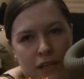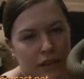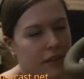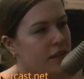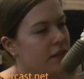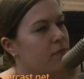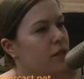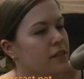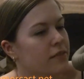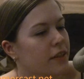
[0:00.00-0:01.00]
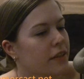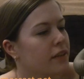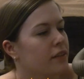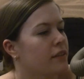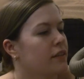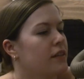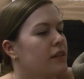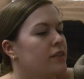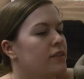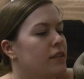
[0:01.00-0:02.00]
This is impressive, I think.
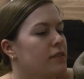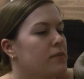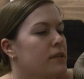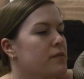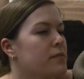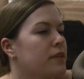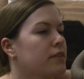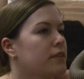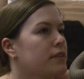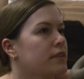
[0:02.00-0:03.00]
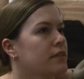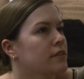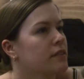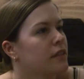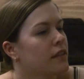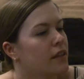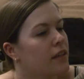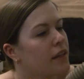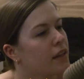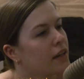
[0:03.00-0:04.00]
Sony have spent some money on this.
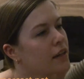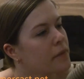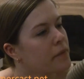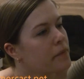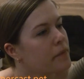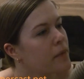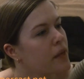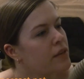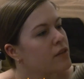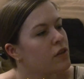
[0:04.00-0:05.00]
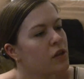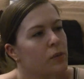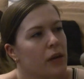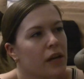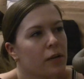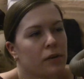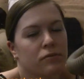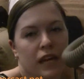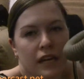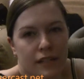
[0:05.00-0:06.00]
But yeah, so you could pick it up. It was
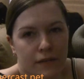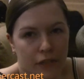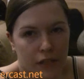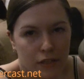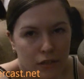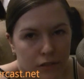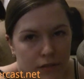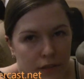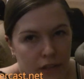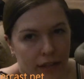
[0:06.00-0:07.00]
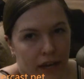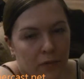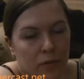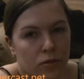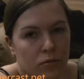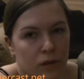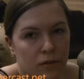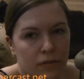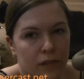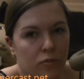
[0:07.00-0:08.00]
a HMV exclusive in the UK. I'm not sure where it was
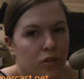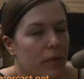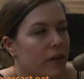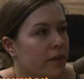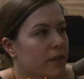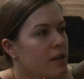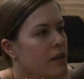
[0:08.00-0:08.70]
available in America.